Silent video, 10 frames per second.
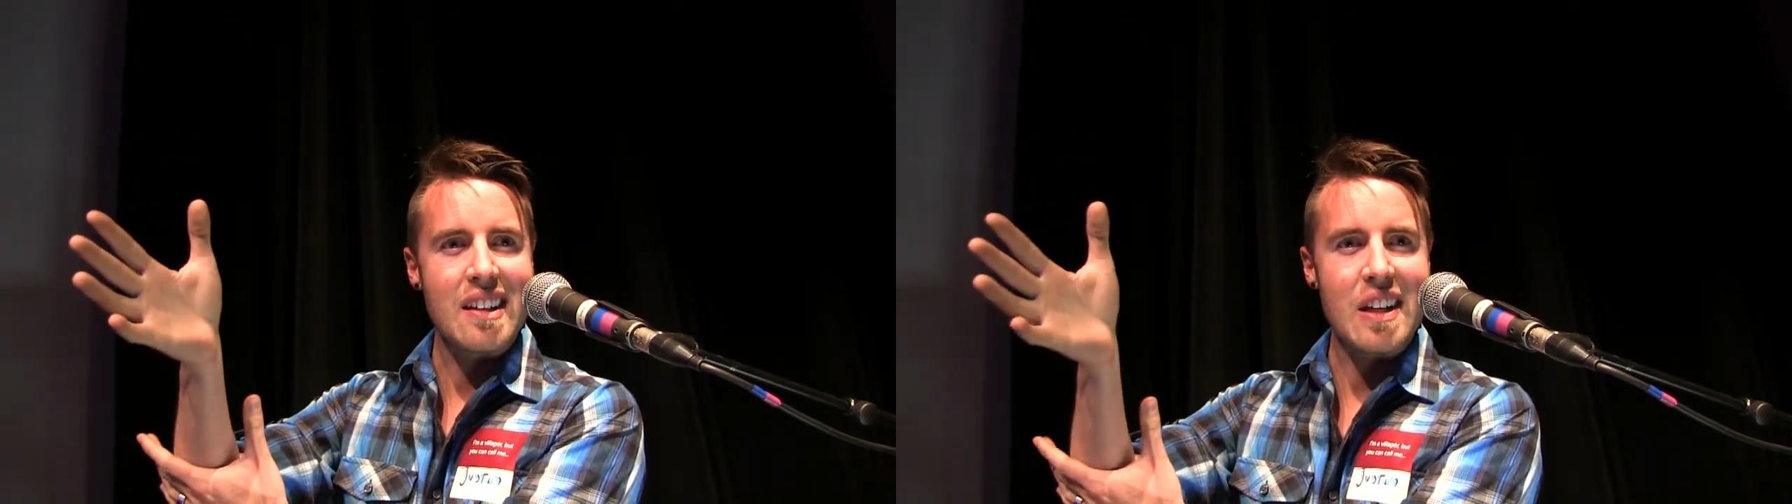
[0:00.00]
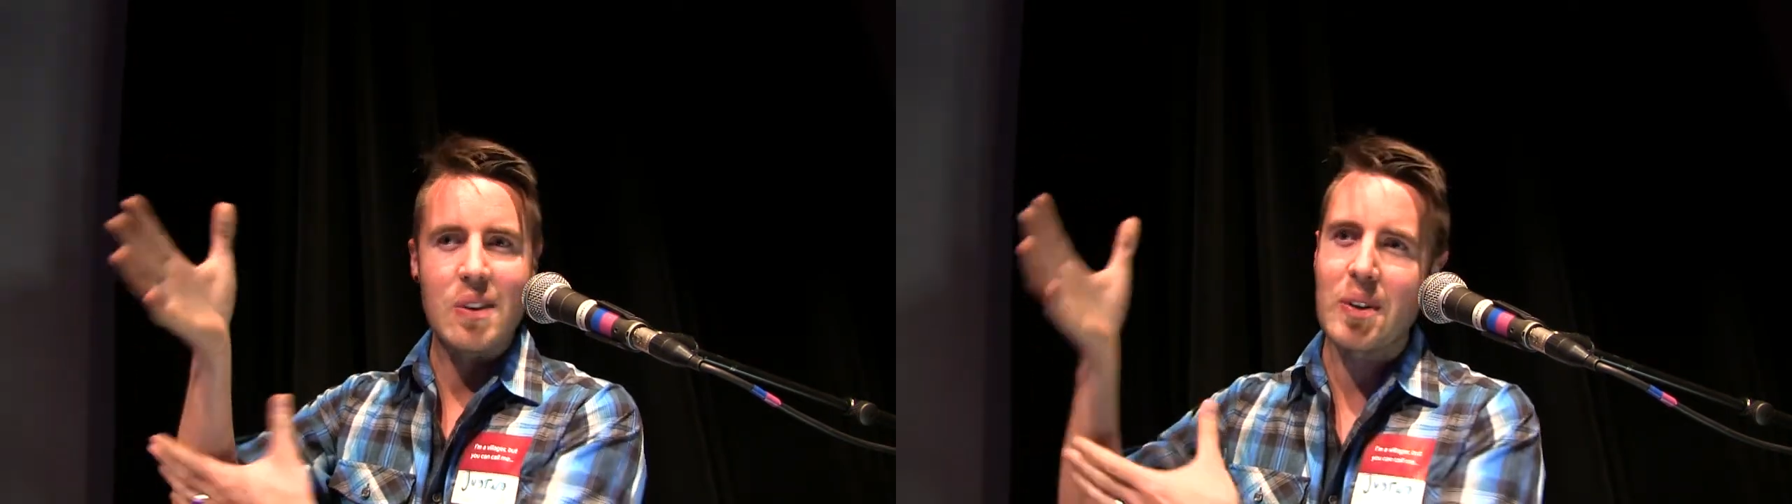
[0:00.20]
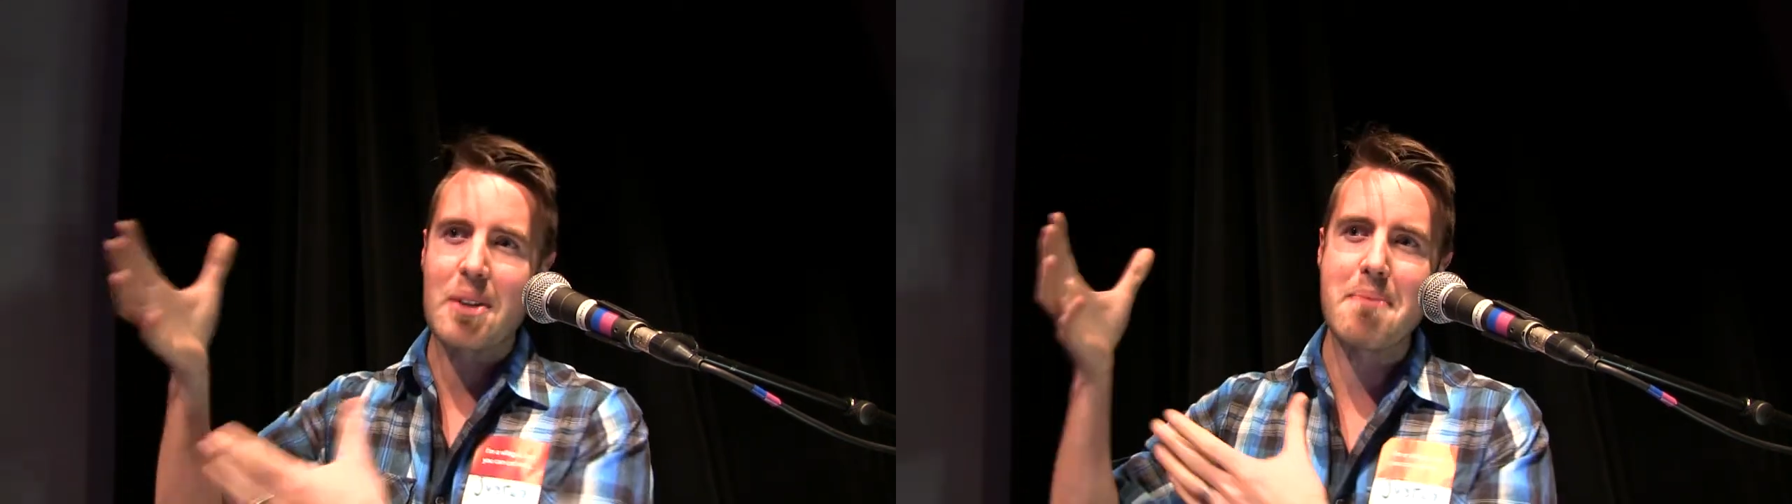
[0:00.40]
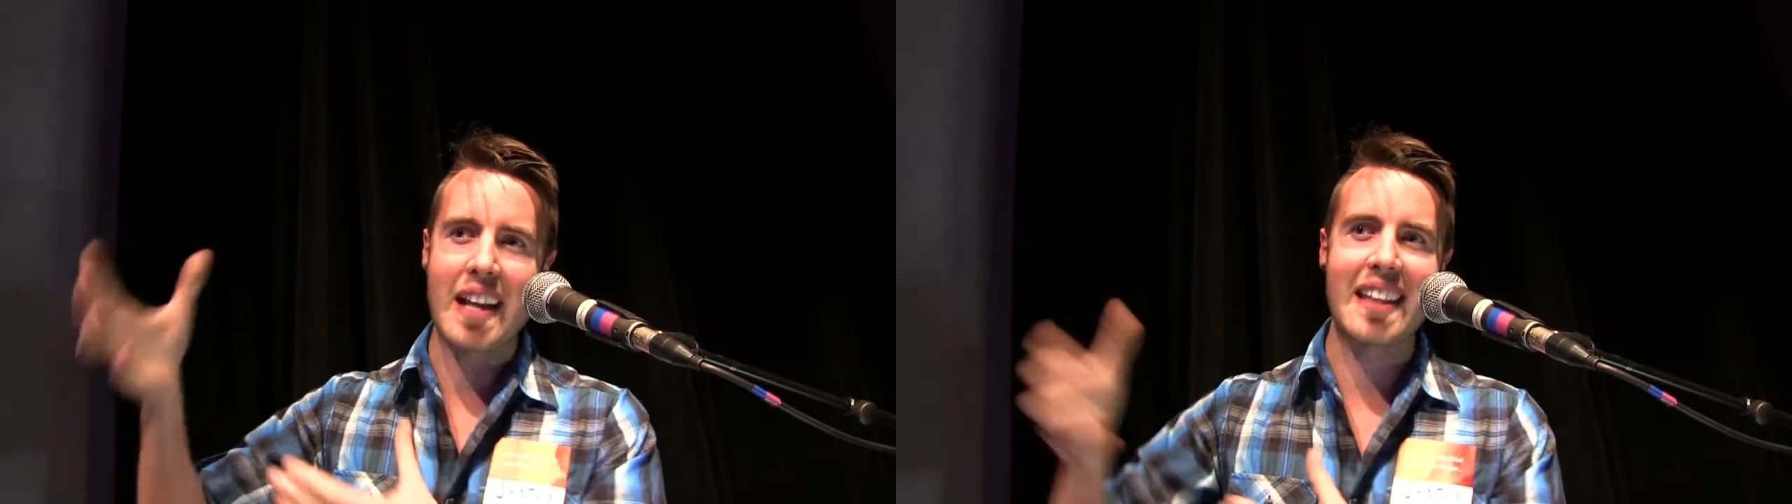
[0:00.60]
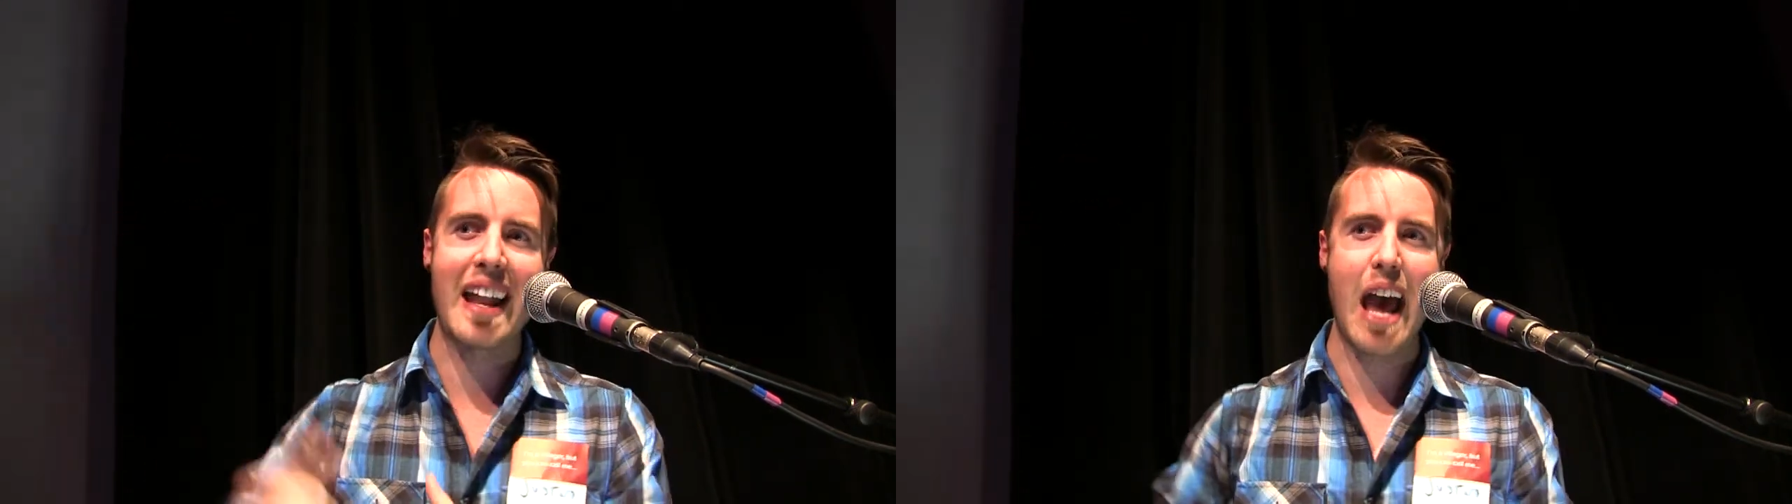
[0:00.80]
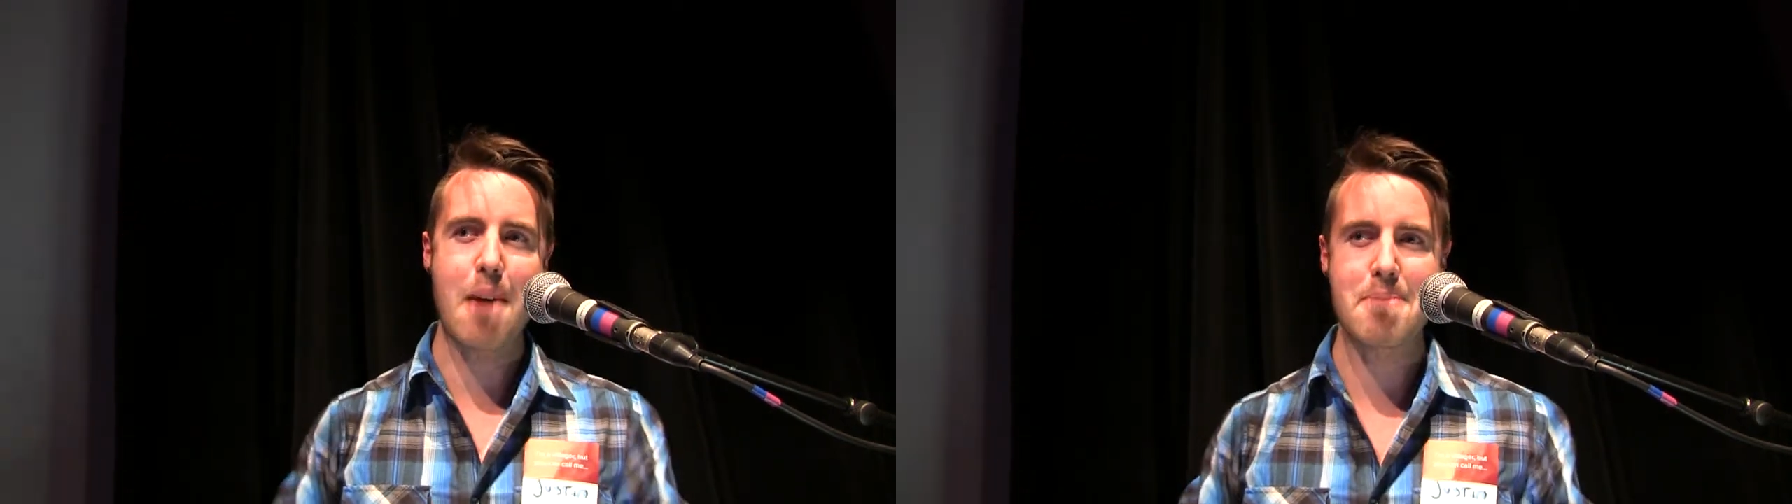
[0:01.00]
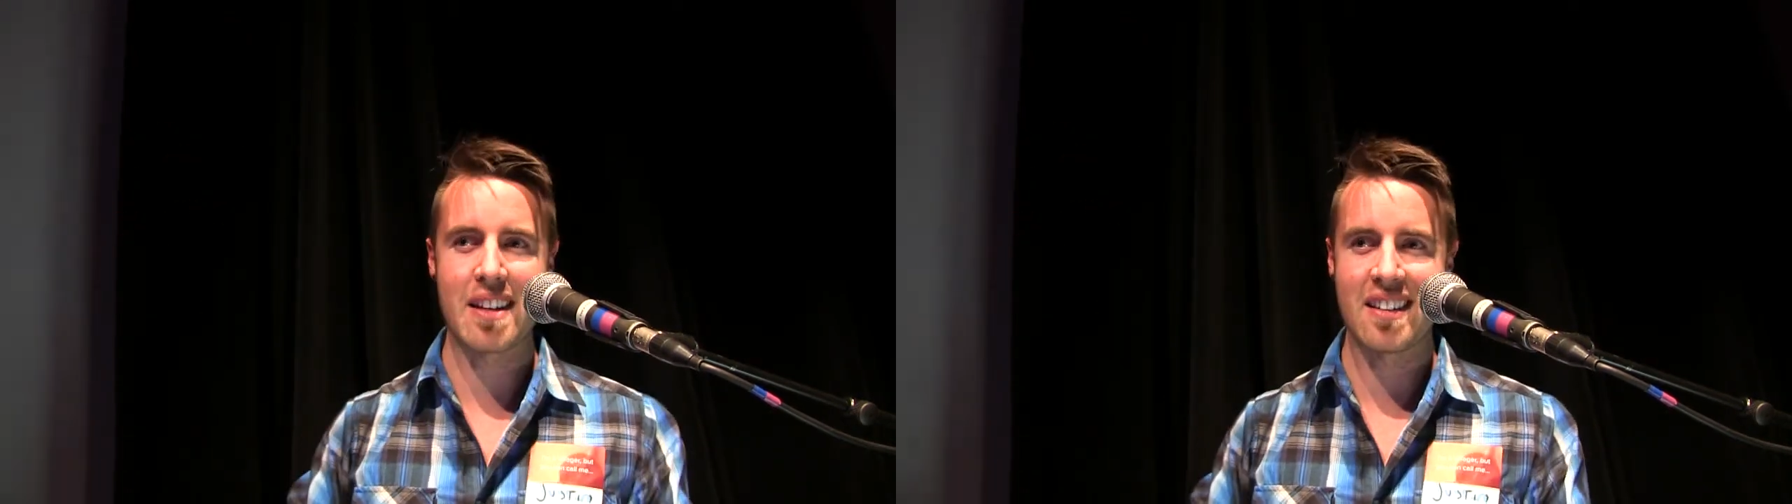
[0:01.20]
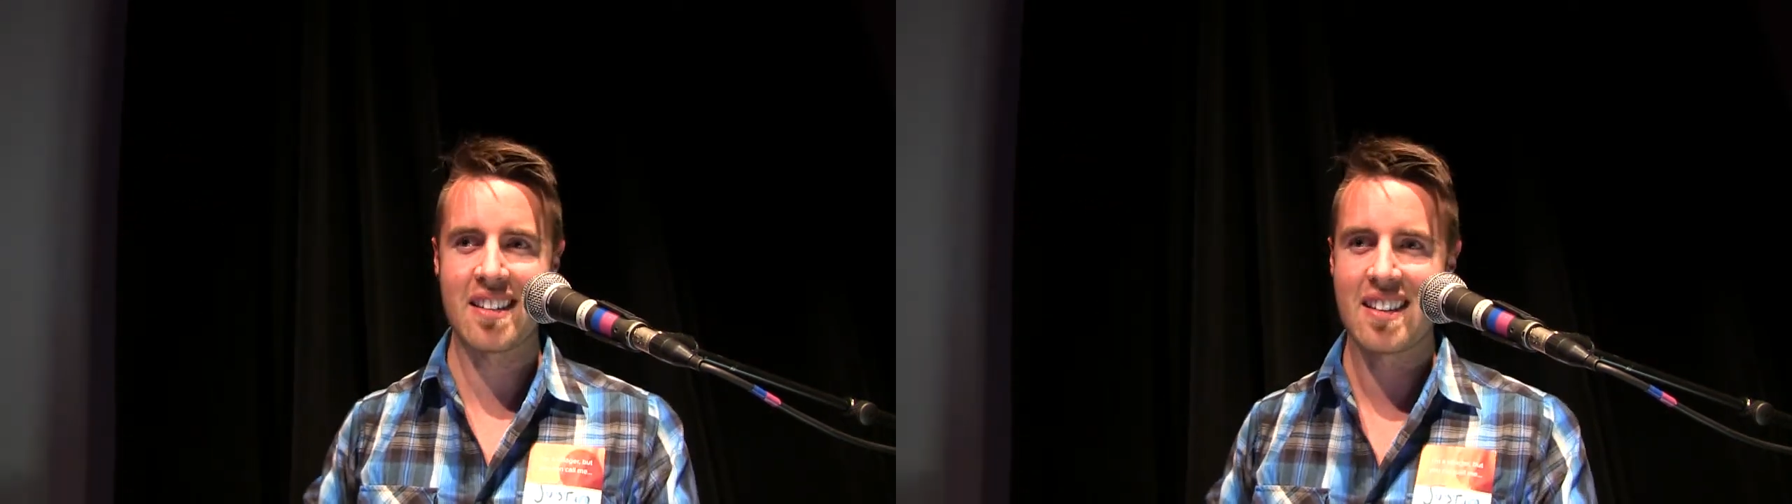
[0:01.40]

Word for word: in order to make that happen?